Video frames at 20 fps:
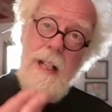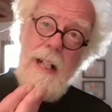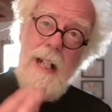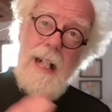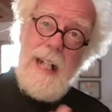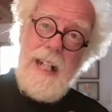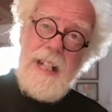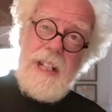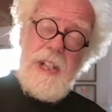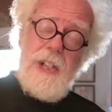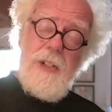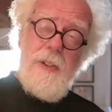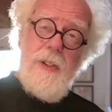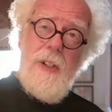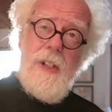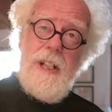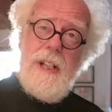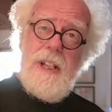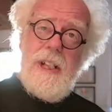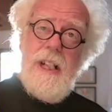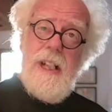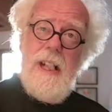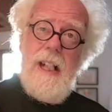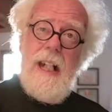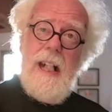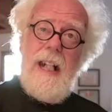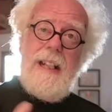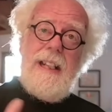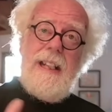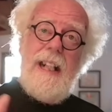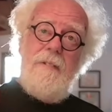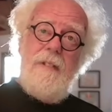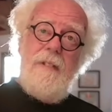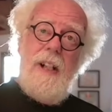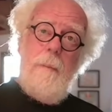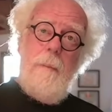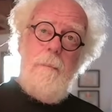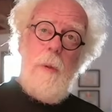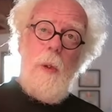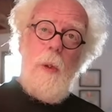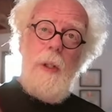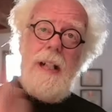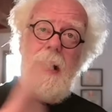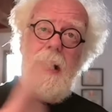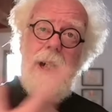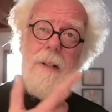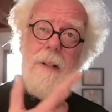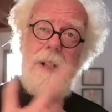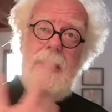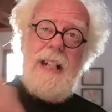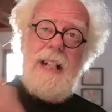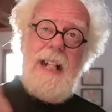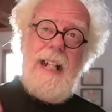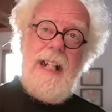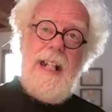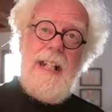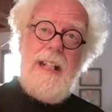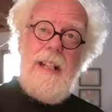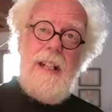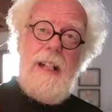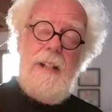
asteroids and give it a point out of 10